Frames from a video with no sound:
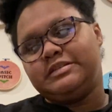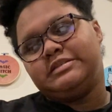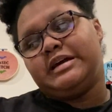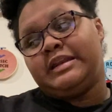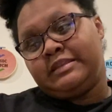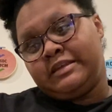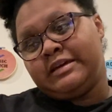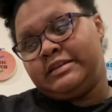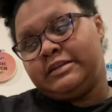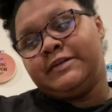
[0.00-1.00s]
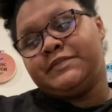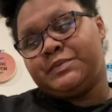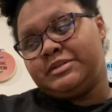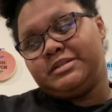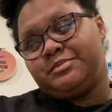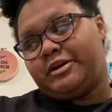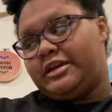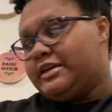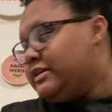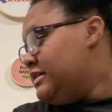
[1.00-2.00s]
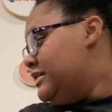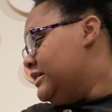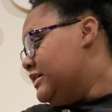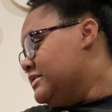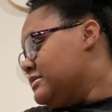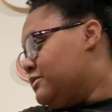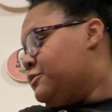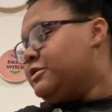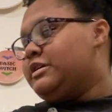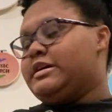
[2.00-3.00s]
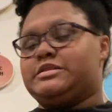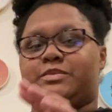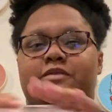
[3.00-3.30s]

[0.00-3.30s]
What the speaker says: exciting thing I did over winter break is organize my